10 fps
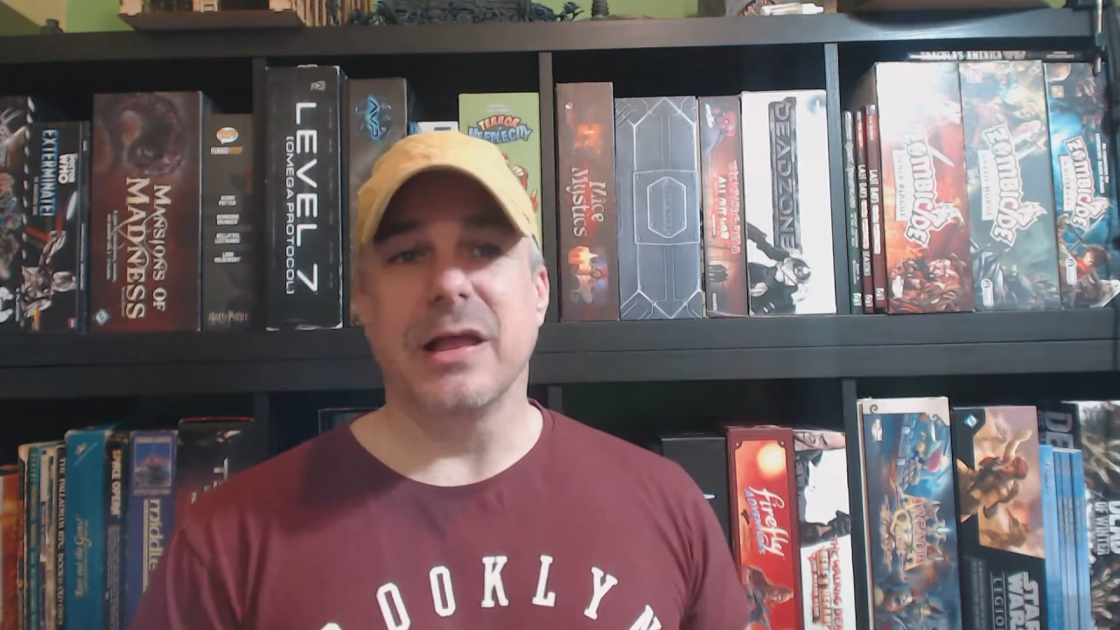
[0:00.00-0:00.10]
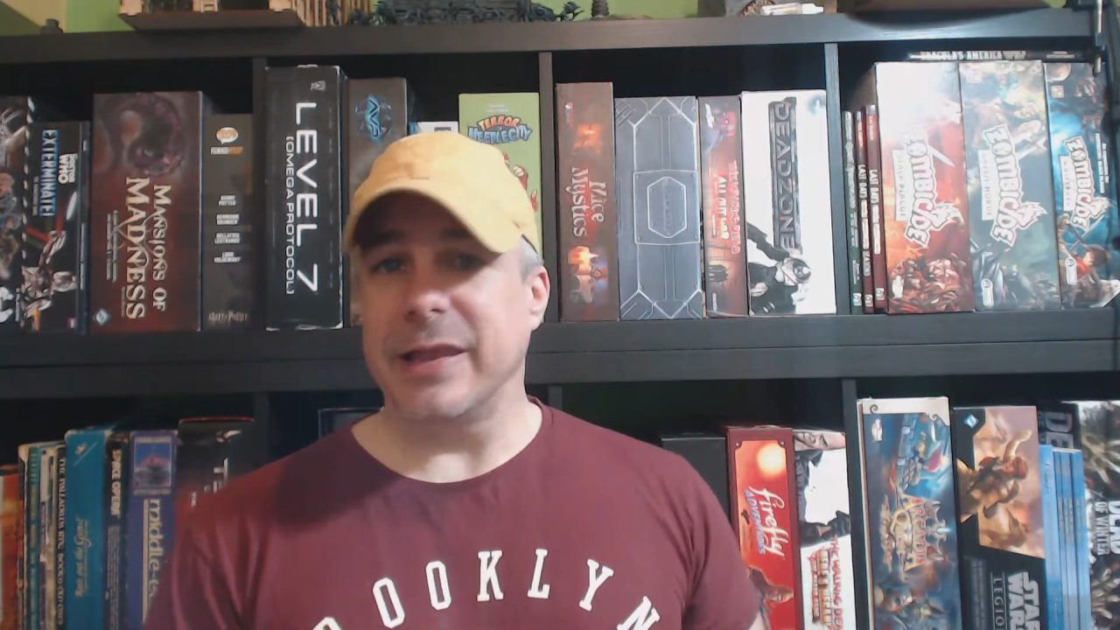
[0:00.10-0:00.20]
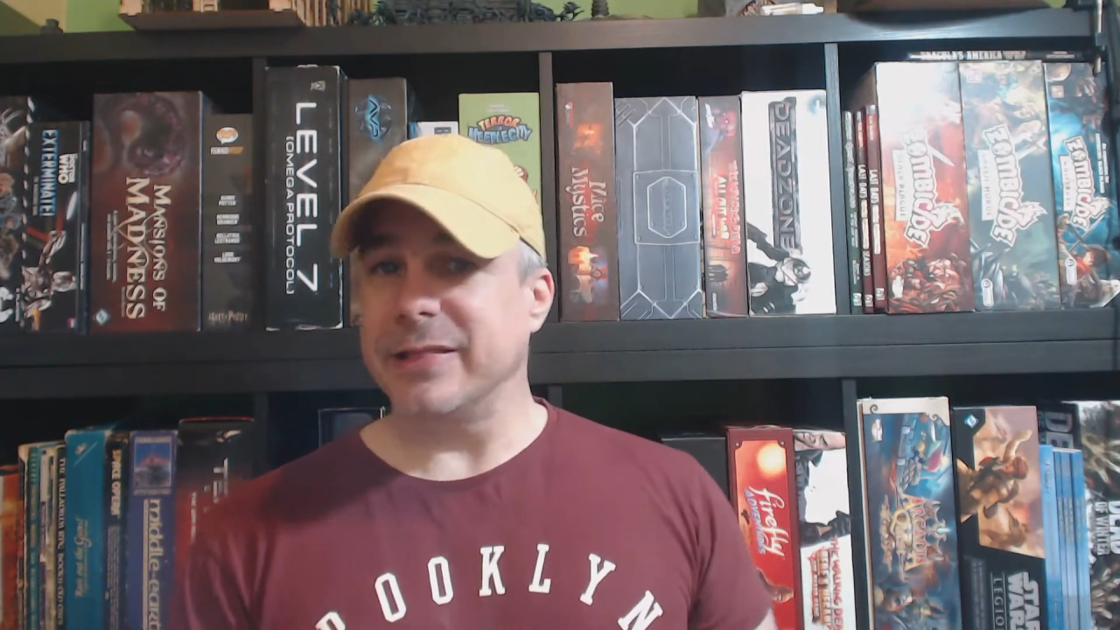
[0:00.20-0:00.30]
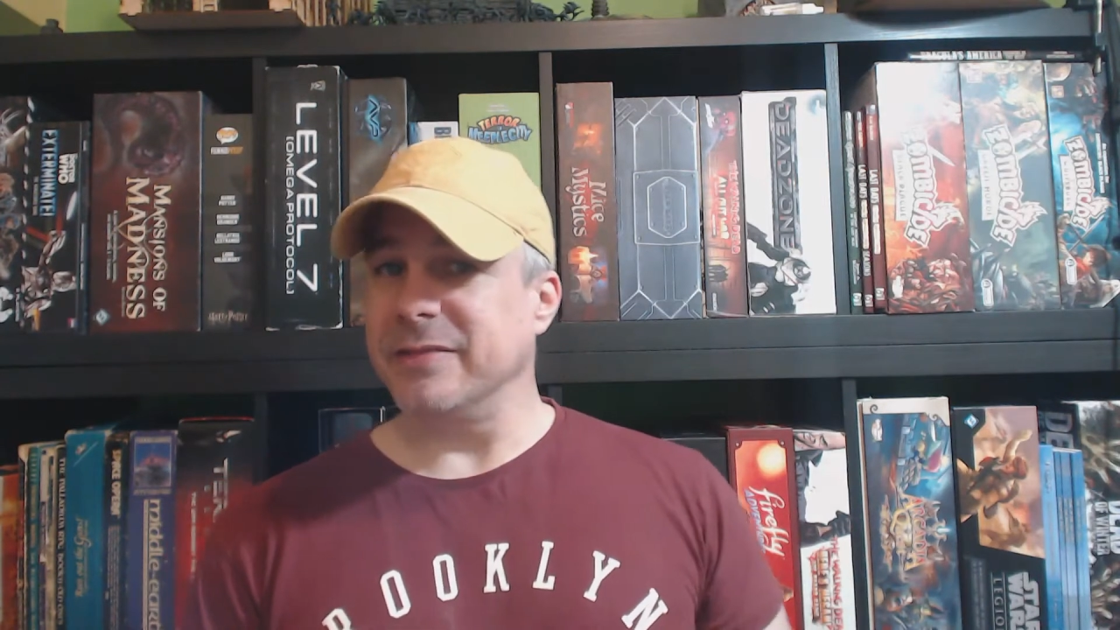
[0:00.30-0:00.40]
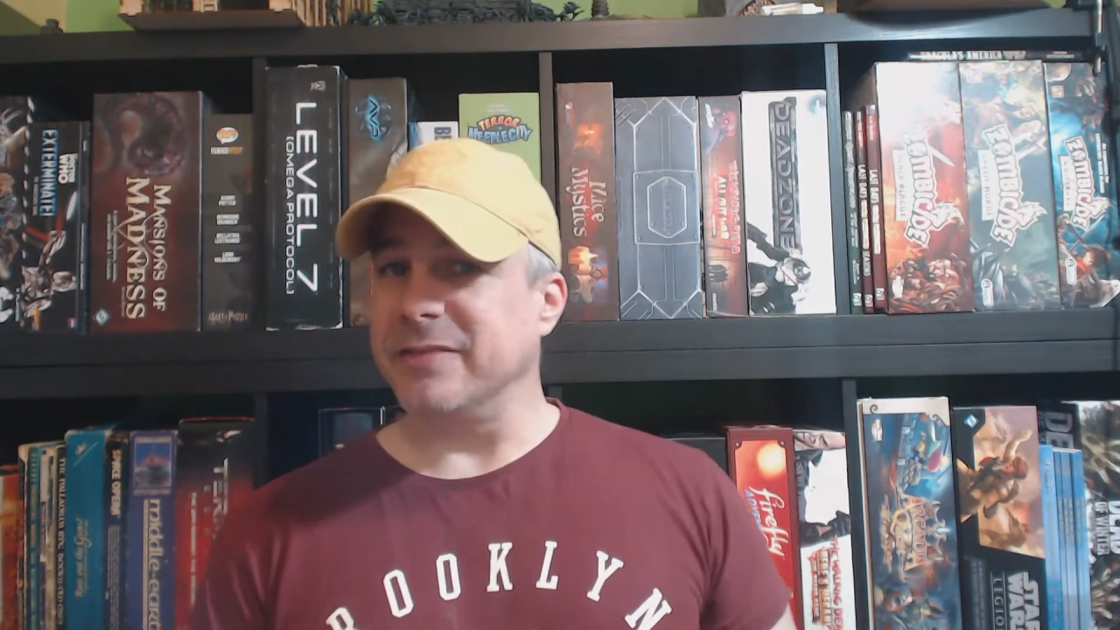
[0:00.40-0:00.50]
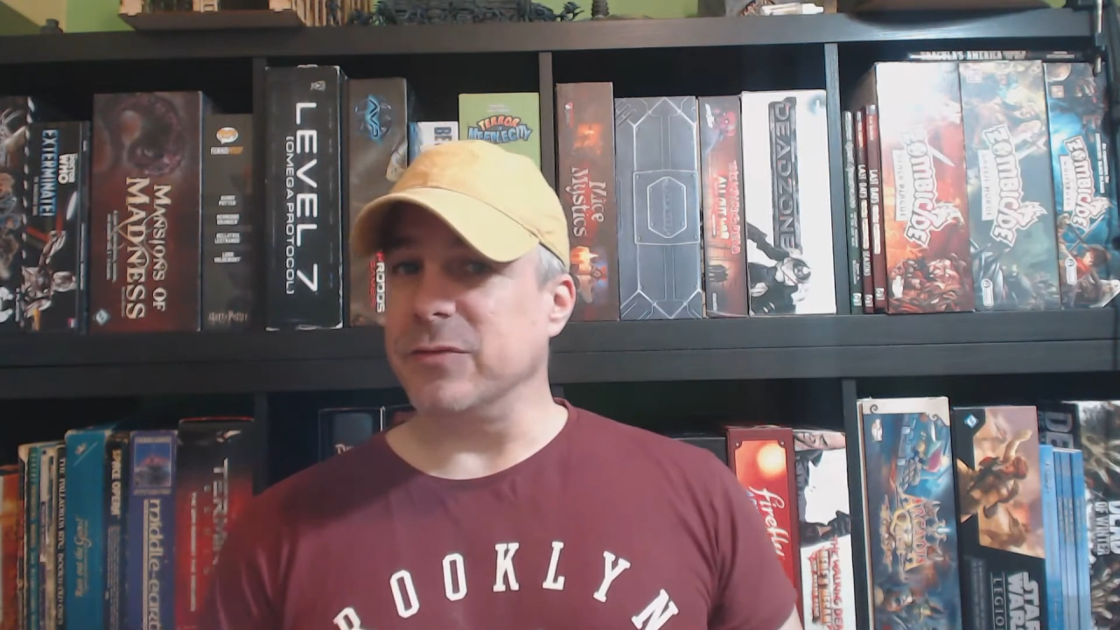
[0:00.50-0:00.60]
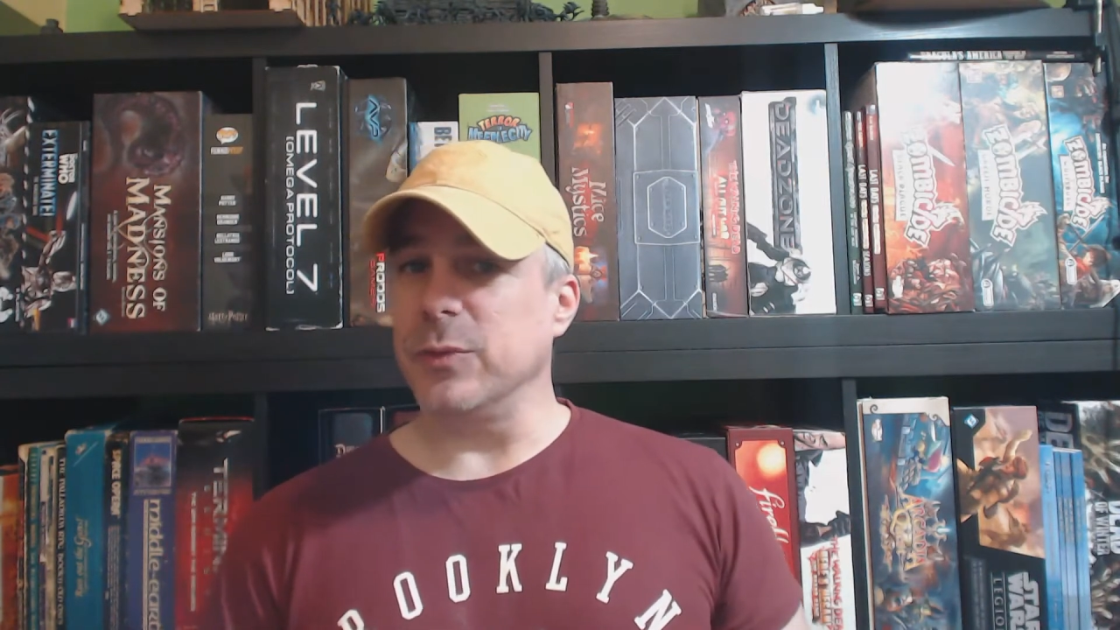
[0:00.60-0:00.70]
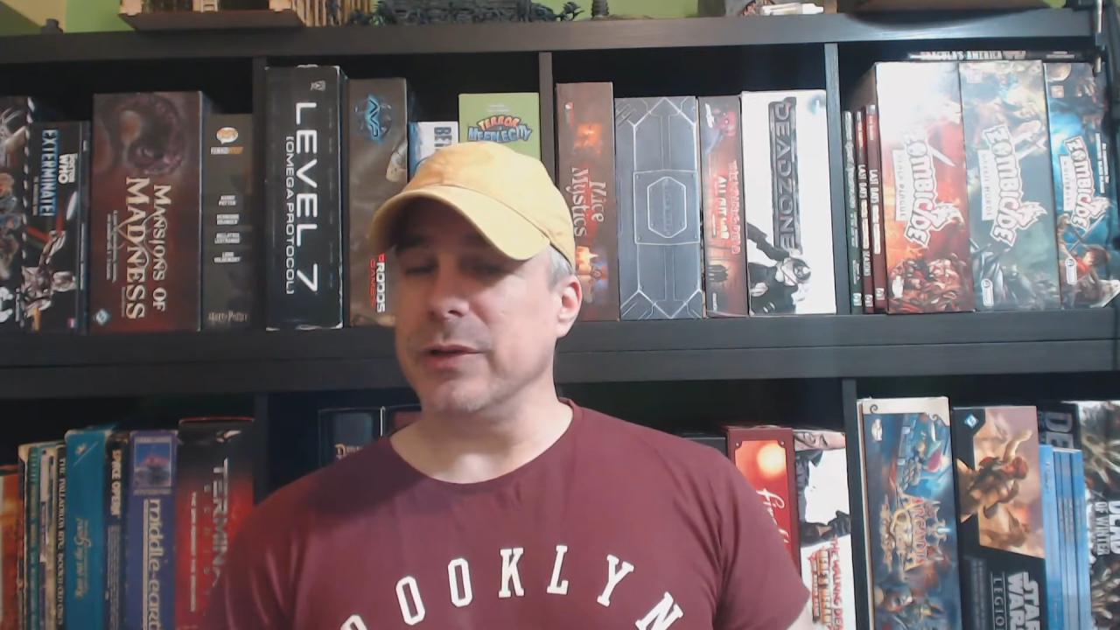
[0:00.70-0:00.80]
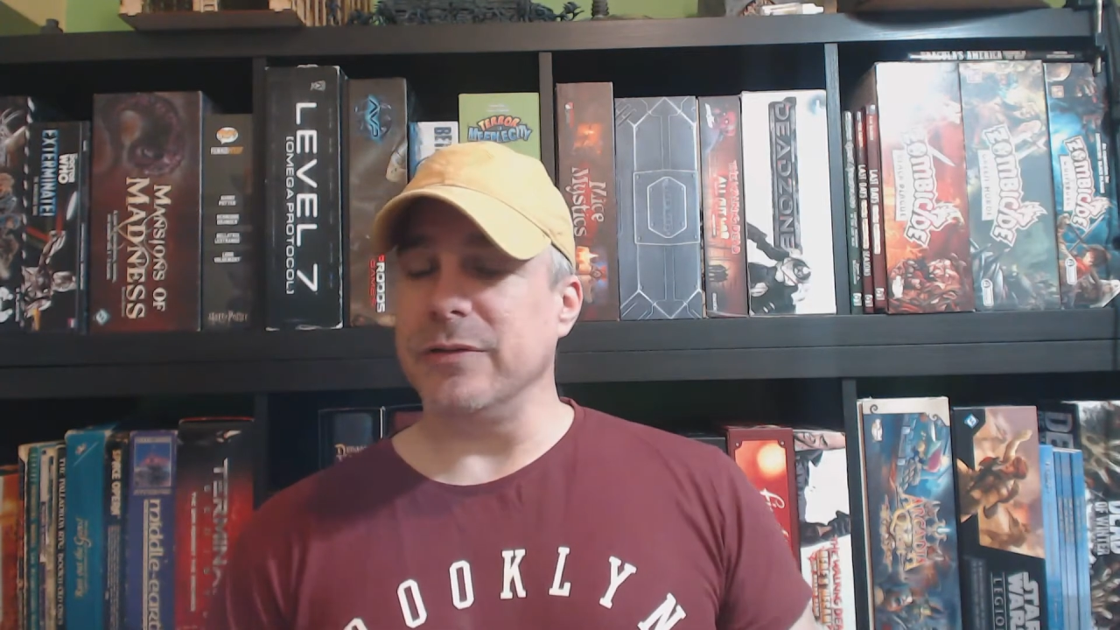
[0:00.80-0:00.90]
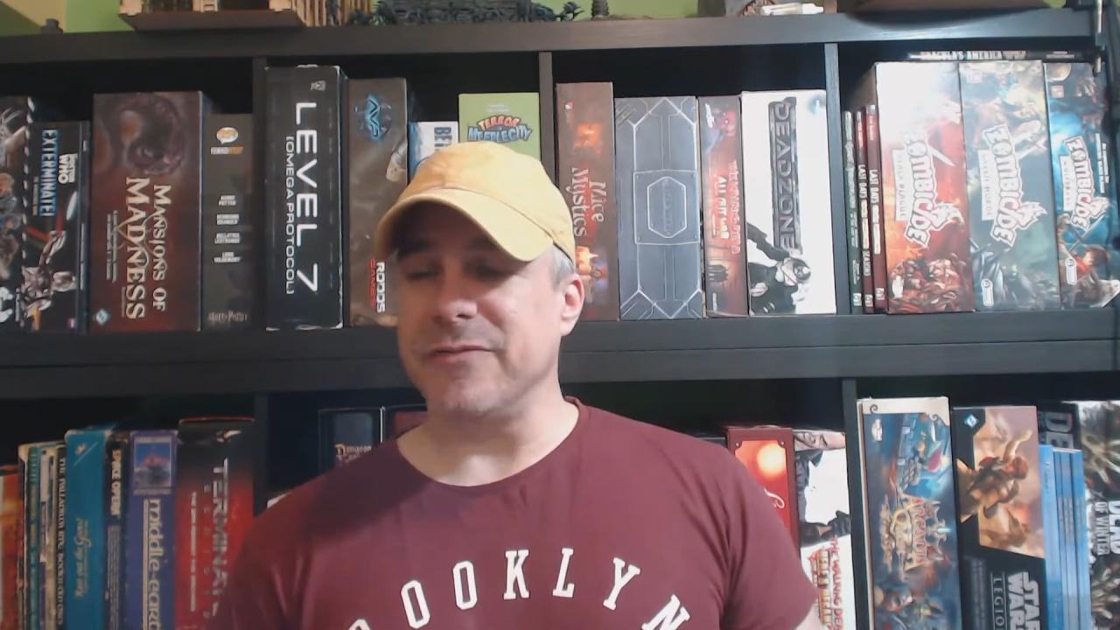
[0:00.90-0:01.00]
like they did
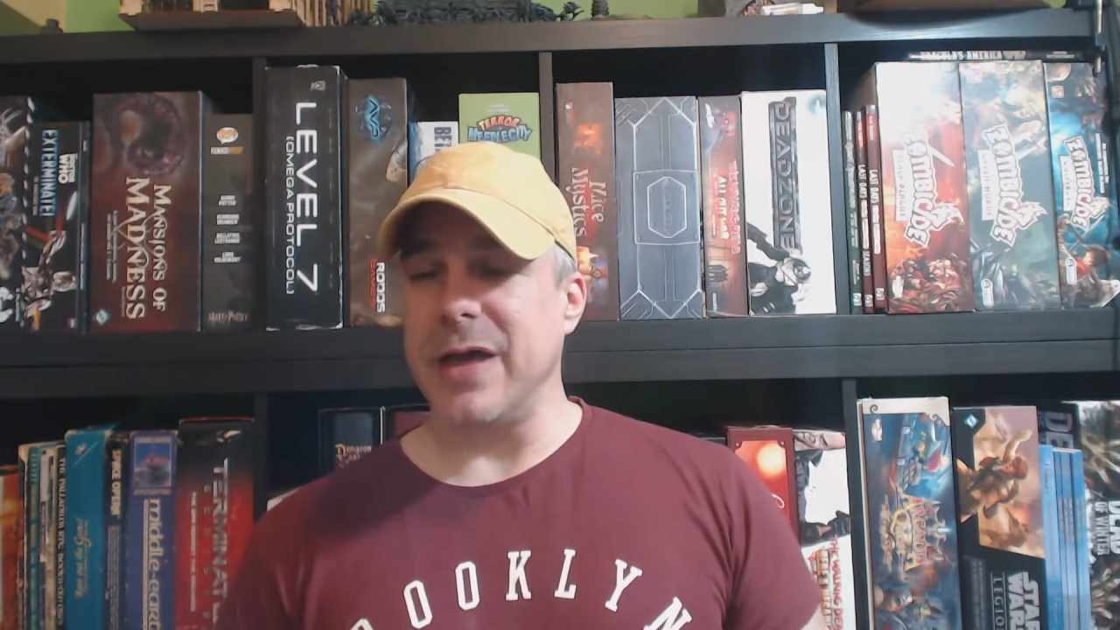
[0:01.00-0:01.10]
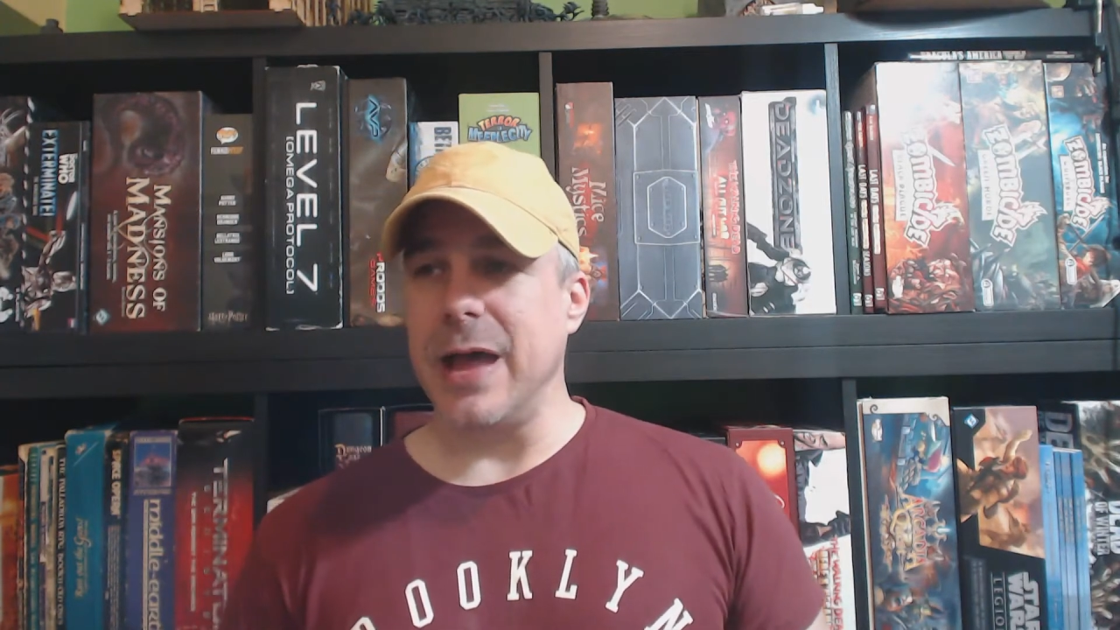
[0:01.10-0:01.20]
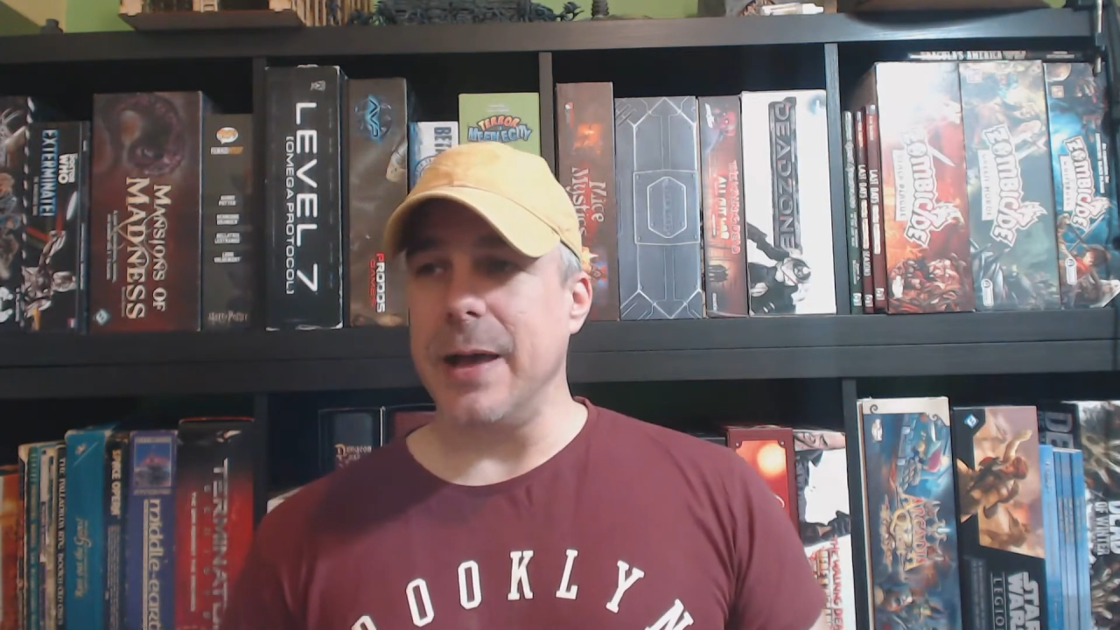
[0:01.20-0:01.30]
with